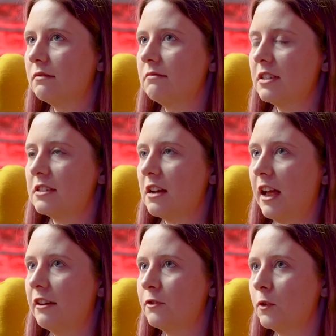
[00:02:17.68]

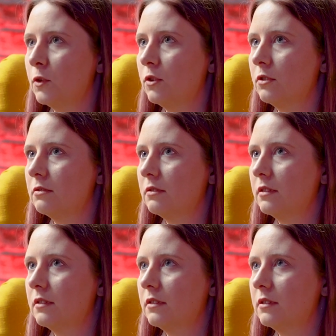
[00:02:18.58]
desire for
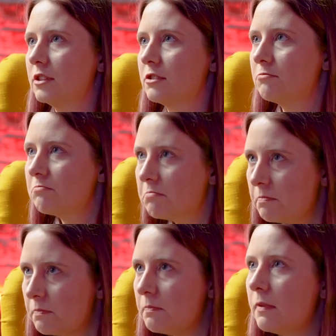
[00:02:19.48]
just
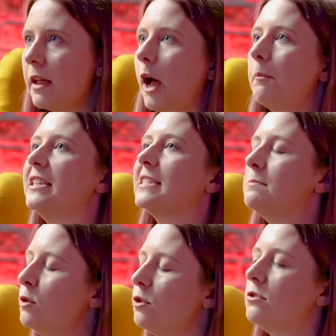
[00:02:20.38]
helping
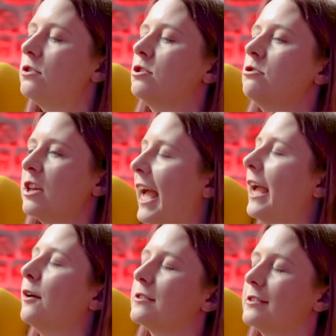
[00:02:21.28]
smooth the
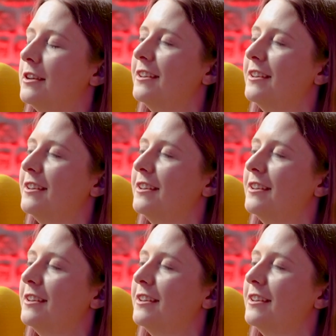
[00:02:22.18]
chaos.